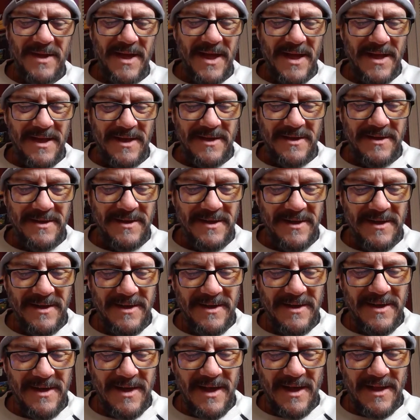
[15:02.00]
and
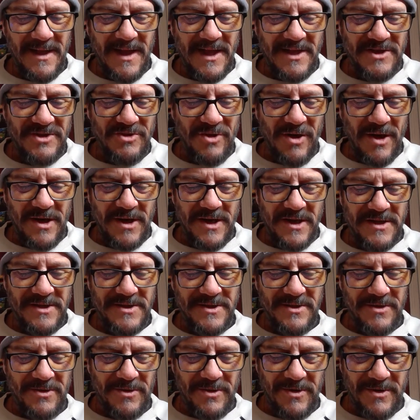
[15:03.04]
electronics
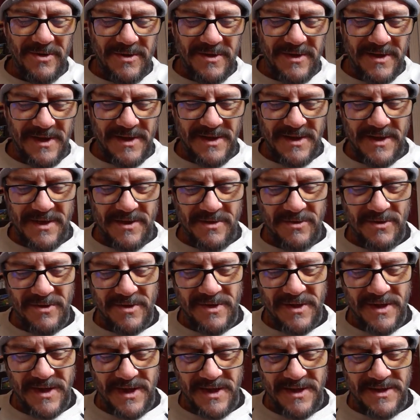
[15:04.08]
store in the
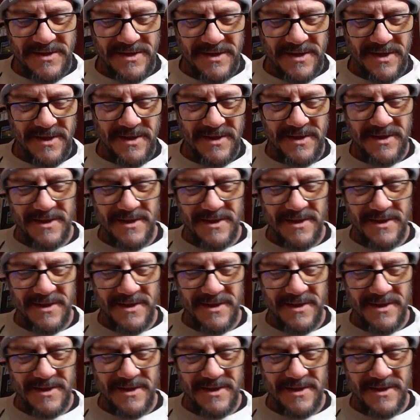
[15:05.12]
Northeast.